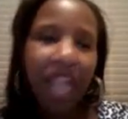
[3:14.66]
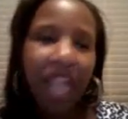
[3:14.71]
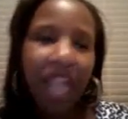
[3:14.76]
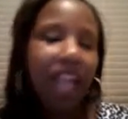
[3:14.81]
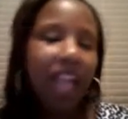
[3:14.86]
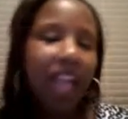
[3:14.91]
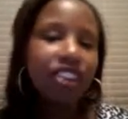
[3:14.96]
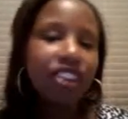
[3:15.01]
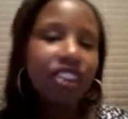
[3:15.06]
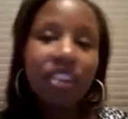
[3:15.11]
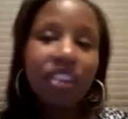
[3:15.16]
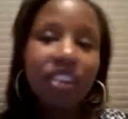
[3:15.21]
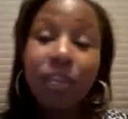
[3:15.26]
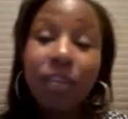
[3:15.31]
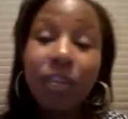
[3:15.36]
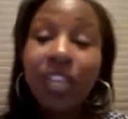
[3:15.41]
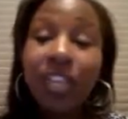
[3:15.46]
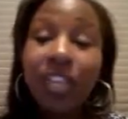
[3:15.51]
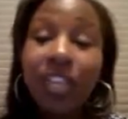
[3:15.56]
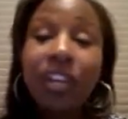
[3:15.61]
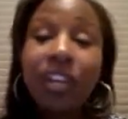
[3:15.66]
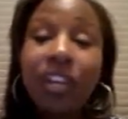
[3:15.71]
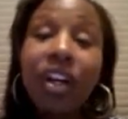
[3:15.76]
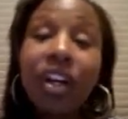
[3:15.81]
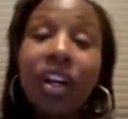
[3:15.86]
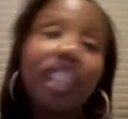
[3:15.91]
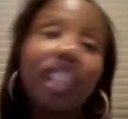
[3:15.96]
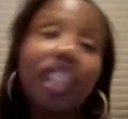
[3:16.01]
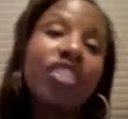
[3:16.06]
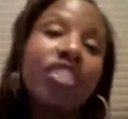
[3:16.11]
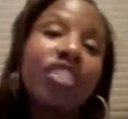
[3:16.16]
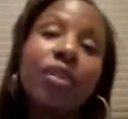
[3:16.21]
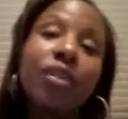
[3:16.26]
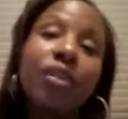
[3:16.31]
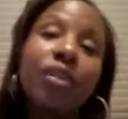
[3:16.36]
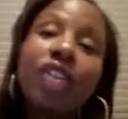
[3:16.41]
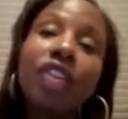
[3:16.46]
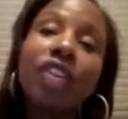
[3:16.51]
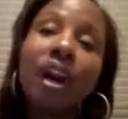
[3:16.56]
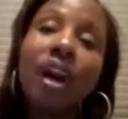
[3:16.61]
and she would get on and she would
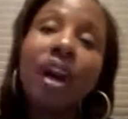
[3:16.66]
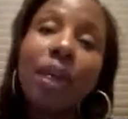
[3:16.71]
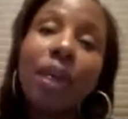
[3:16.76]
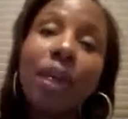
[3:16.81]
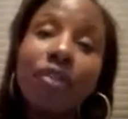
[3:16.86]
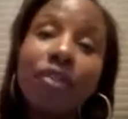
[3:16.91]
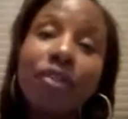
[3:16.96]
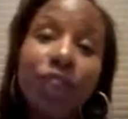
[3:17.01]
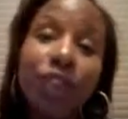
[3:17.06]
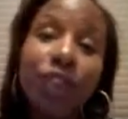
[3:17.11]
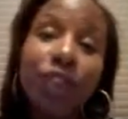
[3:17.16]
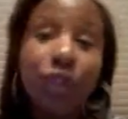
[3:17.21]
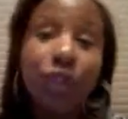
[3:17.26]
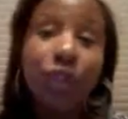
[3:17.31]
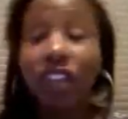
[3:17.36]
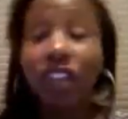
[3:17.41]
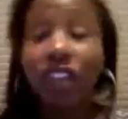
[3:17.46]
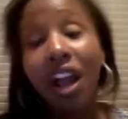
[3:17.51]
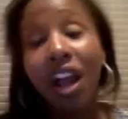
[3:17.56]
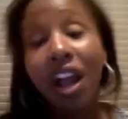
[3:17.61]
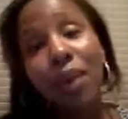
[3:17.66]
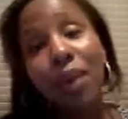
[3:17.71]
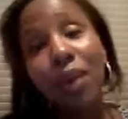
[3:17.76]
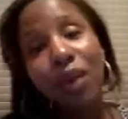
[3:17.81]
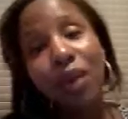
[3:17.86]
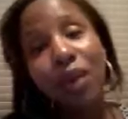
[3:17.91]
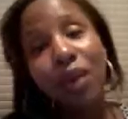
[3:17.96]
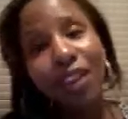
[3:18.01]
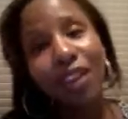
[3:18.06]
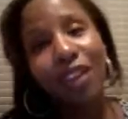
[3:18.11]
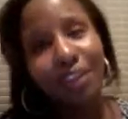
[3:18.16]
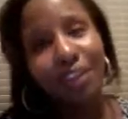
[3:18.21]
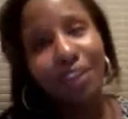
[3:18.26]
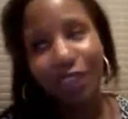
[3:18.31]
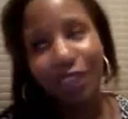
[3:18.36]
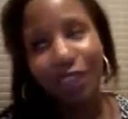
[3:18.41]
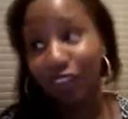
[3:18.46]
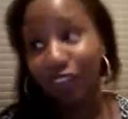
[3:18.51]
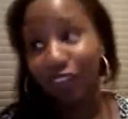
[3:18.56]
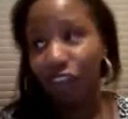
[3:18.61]
talk about food and talk about
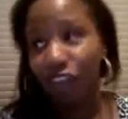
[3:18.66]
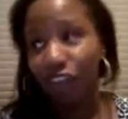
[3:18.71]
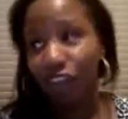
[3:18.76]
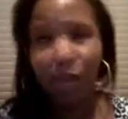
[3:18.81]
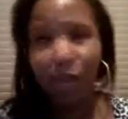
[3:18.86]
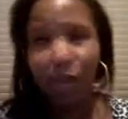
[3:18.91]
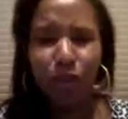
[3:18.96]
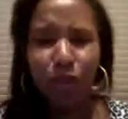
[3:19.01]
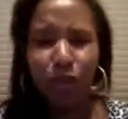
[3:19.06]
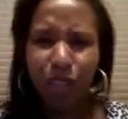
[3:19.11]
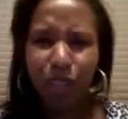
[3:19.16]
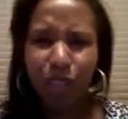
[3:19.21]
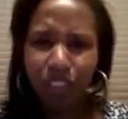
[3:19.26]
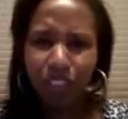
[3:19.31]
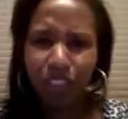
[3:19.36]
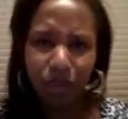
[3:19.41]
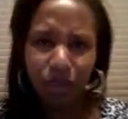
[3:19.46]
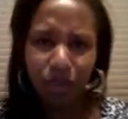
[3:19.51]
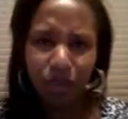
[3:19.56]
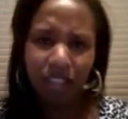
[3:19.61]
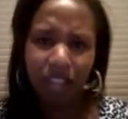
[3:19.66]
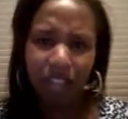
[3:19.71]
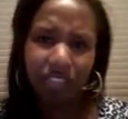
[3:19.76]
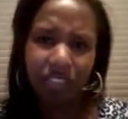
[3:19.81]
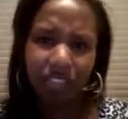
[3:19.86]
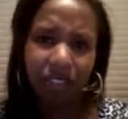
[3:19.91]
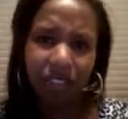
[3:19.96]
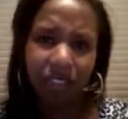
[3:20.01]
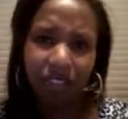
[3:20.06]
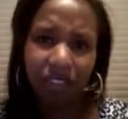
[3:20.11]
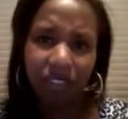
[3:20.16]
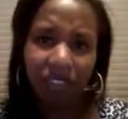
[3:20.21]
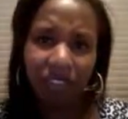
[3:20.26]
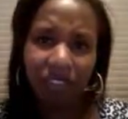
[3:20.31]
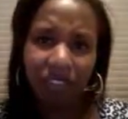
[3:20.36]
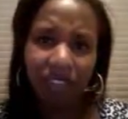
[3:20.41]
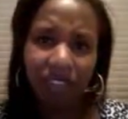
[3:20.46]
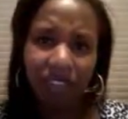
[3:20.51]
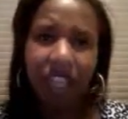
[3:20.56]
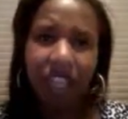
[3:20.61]
recipes and talk about restaurants she'd
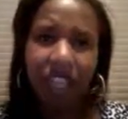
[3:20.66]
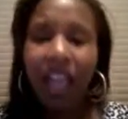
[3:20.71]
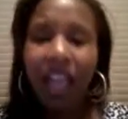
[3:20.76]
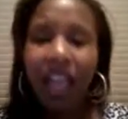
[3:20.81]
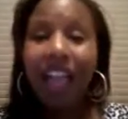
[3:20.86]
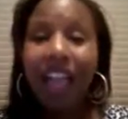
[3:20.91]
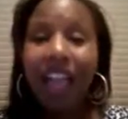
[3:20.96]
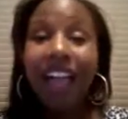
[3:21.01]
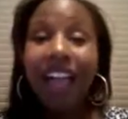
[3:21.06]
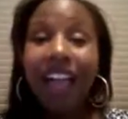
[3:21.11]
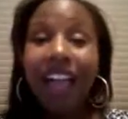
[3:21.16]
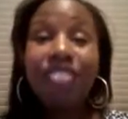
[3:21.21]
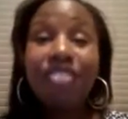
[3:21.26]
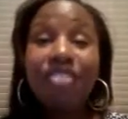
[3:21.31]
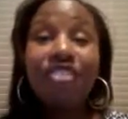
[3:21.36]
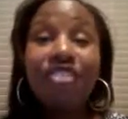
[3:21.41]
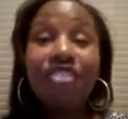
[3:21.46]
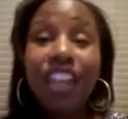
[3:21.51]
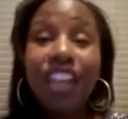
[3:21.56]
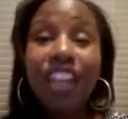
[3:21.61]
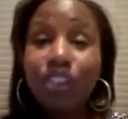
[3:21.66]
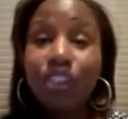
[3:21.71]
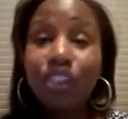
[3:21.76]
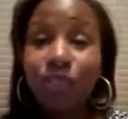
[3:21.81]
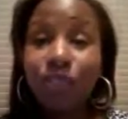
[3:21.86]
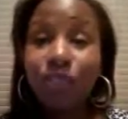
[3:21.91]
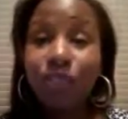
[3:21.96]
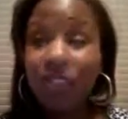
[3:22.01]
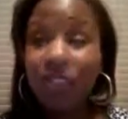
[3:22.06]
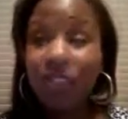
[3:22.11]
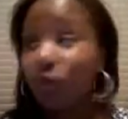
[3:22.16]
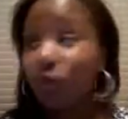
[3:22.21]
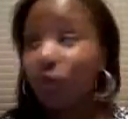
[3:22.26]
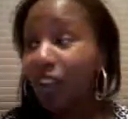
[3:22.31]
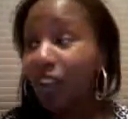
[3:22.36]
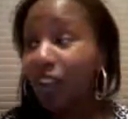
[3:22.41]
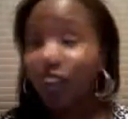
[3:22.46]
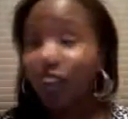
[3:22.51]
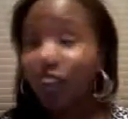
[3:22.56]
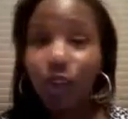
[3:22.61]
visited. Eventually,
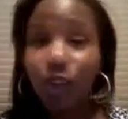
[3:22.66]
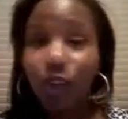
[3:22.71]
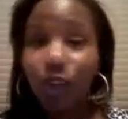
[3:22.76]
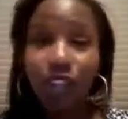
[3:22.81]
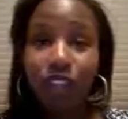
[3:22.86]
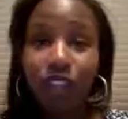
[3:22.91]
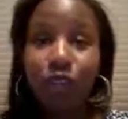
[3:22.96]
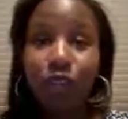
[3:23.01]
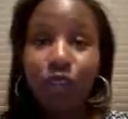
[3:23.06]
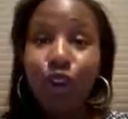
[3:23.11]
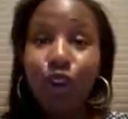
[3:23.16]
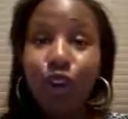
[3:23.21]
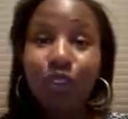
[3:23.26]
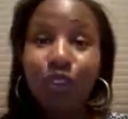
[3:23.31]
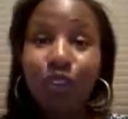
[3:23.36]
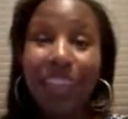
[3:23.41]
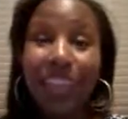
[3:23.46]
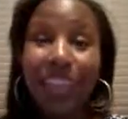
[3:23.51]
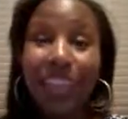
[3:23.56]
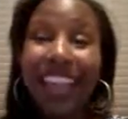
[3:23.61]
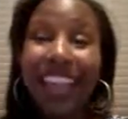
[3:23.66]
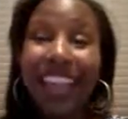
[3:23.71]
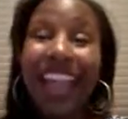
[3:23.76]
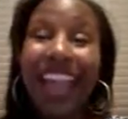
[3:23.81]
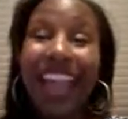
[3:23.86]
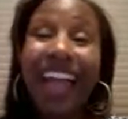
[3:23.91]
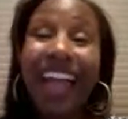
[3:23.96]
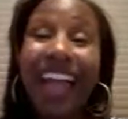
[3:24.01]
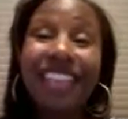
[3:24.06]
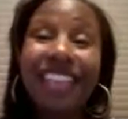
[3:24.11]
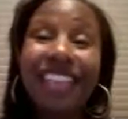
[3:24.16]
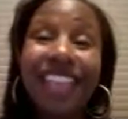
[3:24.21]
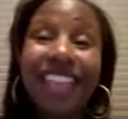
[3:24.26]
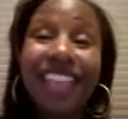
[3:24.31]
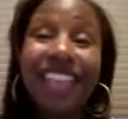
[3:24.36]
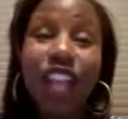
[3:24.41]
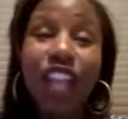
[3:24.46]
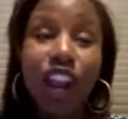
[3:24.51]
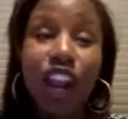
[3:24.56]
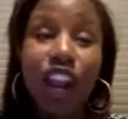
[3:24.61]
restaurateurs began asking
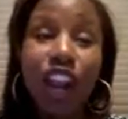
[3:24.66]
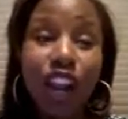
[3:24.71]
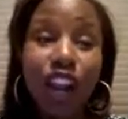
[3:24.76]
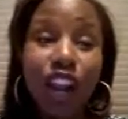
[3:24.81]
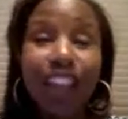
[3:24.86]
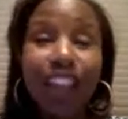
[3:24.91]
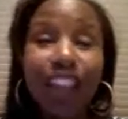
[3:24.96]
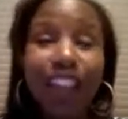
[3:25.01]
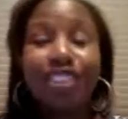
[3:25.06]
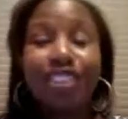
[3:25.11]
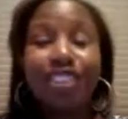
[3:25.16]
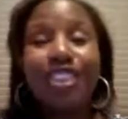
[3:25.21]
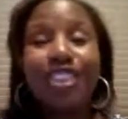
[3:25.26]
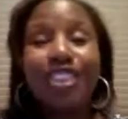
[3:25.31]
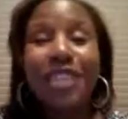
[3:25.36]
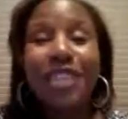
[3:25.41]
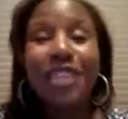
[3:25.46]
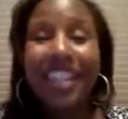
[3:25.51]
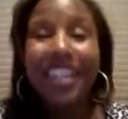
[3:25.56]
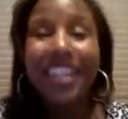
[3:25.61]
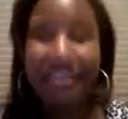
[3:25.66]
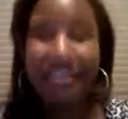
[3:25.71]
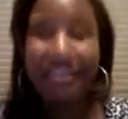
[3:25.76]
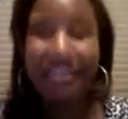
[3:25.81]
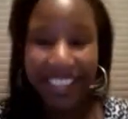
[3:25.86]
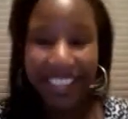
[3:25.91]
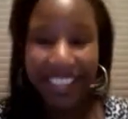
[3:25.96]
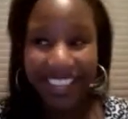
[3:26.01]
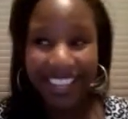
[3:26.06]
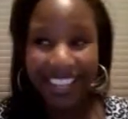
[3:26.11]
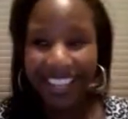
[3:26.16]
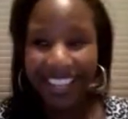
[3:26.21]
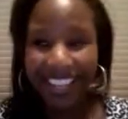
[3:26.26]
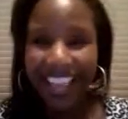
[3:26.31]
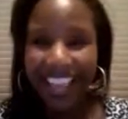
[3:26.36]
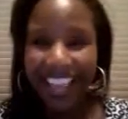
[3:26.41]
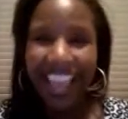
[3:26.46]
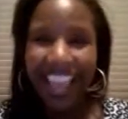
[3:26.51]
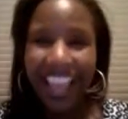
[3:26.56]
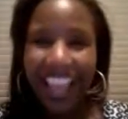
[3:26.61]
her if she would come in
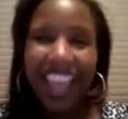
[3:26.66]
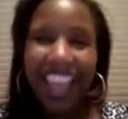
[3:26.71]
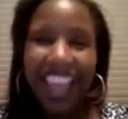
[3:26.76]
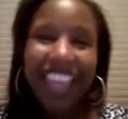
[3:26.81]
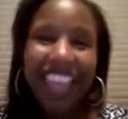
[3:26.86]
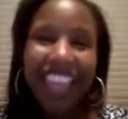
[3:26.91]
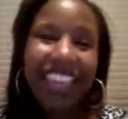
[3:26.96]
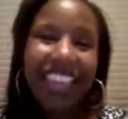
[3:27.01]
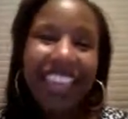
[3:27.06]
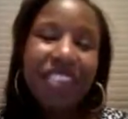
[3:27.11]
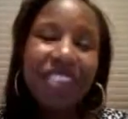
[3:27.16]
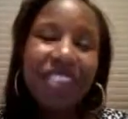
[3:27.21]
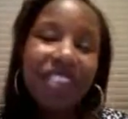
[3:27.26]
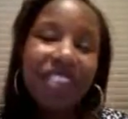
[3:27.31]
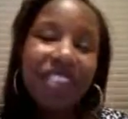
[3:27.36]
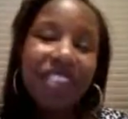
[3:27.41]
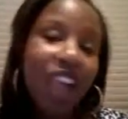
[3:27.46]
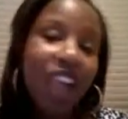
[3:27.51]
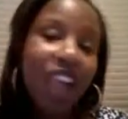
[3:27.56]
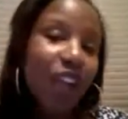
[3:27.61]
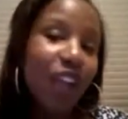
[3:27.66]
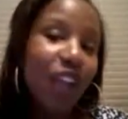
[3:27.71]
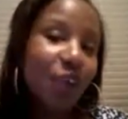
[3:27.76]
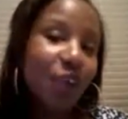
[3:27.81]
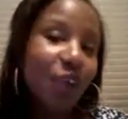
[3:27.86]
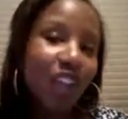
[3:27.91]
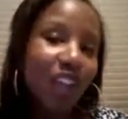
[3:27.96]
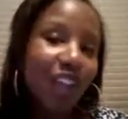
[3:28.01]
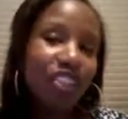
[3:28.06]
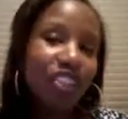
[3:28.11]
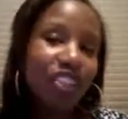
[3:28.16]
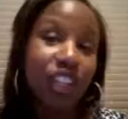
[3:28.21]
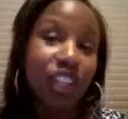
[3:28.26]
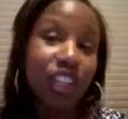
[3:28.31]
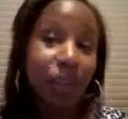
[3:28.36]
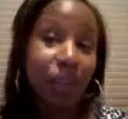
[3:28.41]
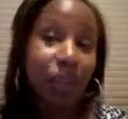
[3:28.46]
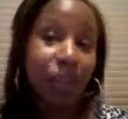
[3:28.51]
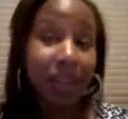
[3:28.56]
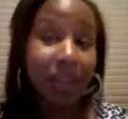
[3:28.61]
and give an evaluation and
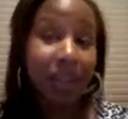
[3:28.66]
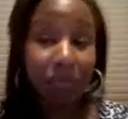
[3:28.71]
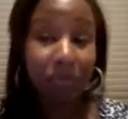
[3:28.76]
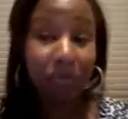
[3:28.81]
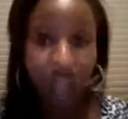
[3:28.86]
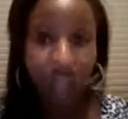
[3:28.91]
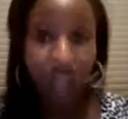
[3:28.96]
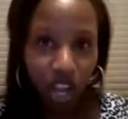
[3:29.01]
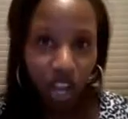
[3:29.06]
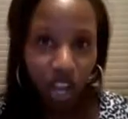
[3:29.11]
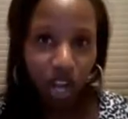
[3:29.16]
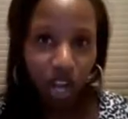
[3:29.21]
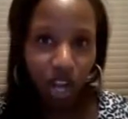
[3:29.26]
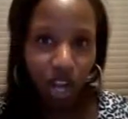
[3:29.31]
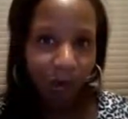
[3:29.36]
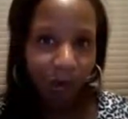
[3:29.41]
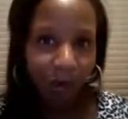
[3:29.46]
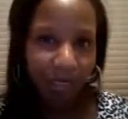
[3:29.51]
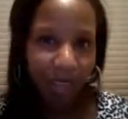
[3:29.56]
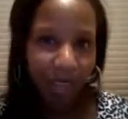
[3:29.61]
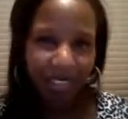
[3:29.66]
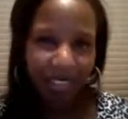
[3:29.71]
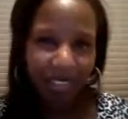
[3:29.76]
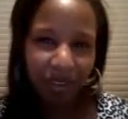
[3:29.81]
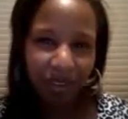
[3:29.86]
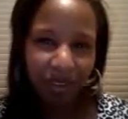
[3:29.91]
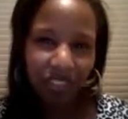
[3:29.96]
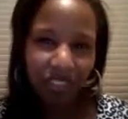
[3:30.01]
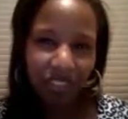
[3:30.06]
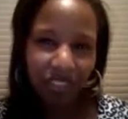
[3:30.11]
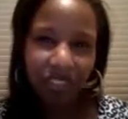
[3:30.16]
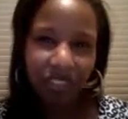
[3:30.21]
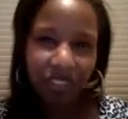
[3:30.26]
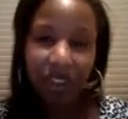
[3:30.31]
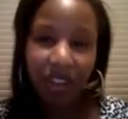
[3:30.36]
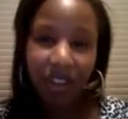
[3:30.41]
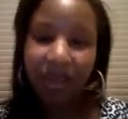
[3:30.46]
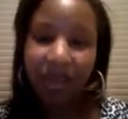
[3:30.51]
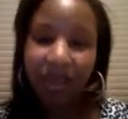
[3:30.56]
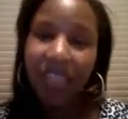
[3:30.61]
write a blog about their restaurant.